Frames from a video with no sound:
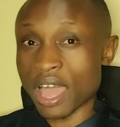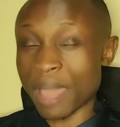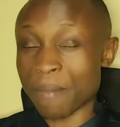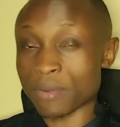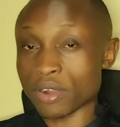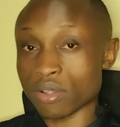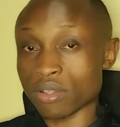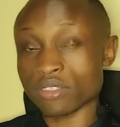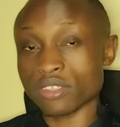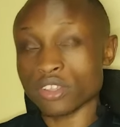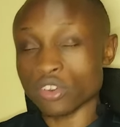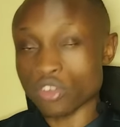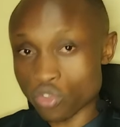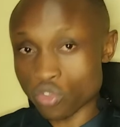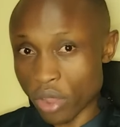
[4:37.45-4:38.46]
I'm
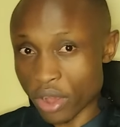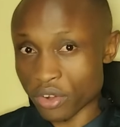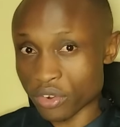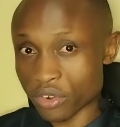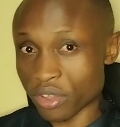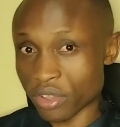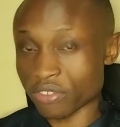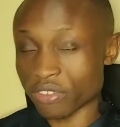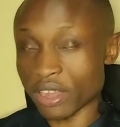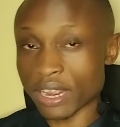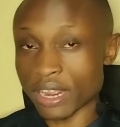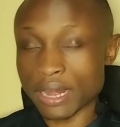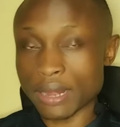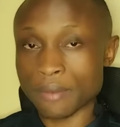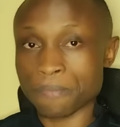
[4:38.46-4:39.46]
requesting those who are new to our
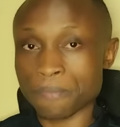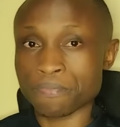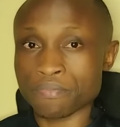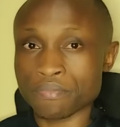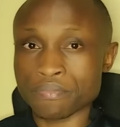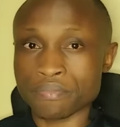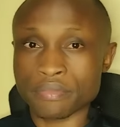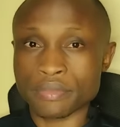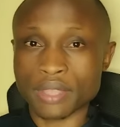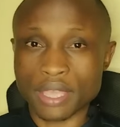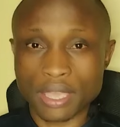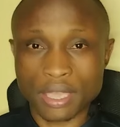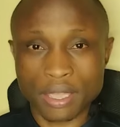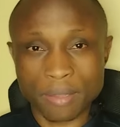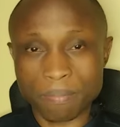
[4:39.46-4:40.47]

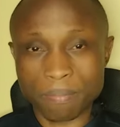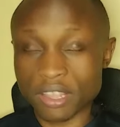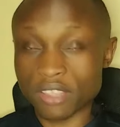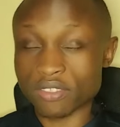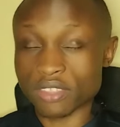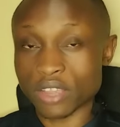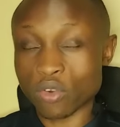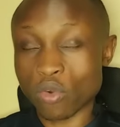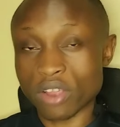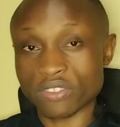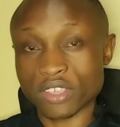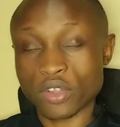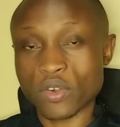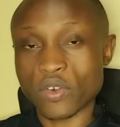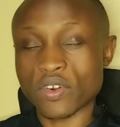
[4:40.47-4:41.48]
channel, please take 1
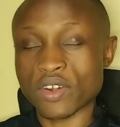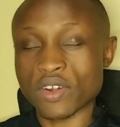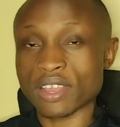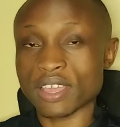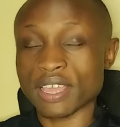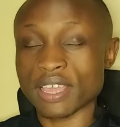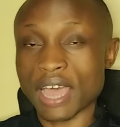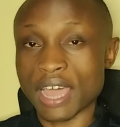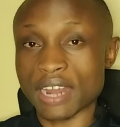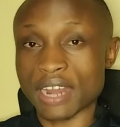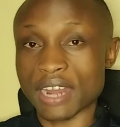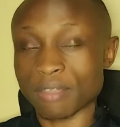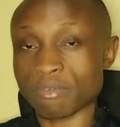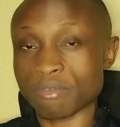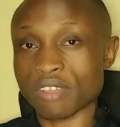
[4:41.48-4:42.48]
second
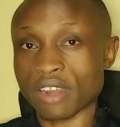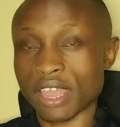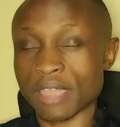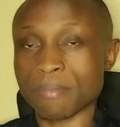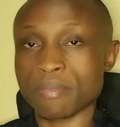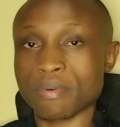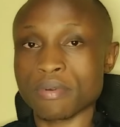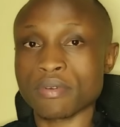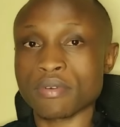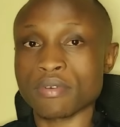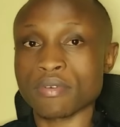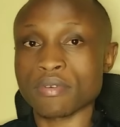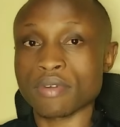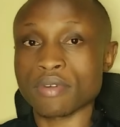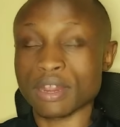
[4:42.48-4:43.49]
and subscribe.
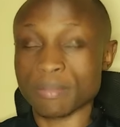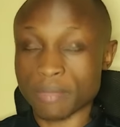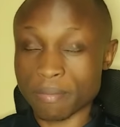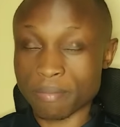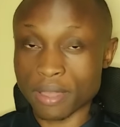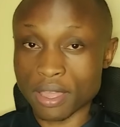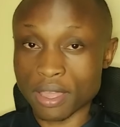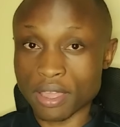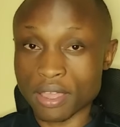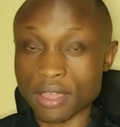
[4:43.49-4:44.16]
Remember,